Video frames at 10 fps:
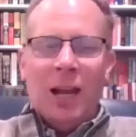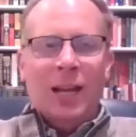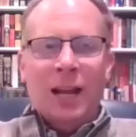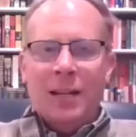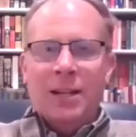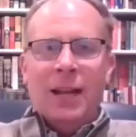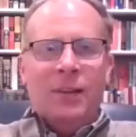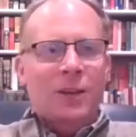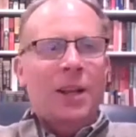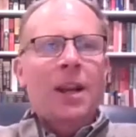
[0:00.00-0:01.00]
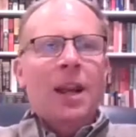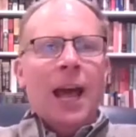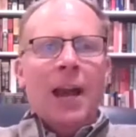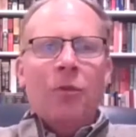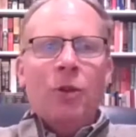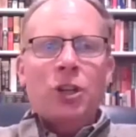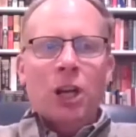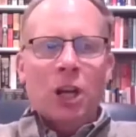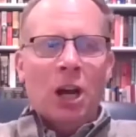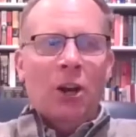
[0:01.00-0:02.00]
context out of which
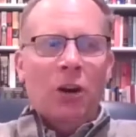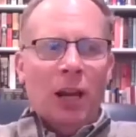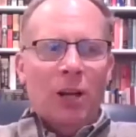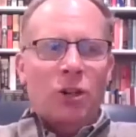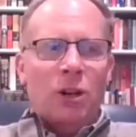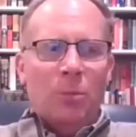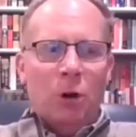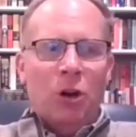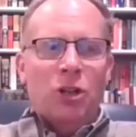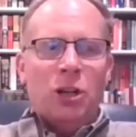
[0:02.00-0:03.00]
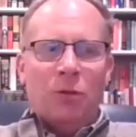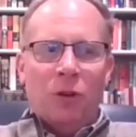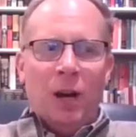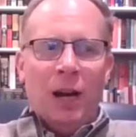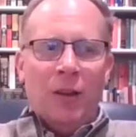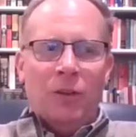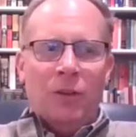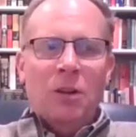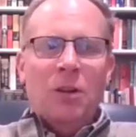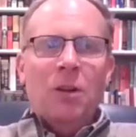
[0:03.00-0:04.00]
the congregation emerged in France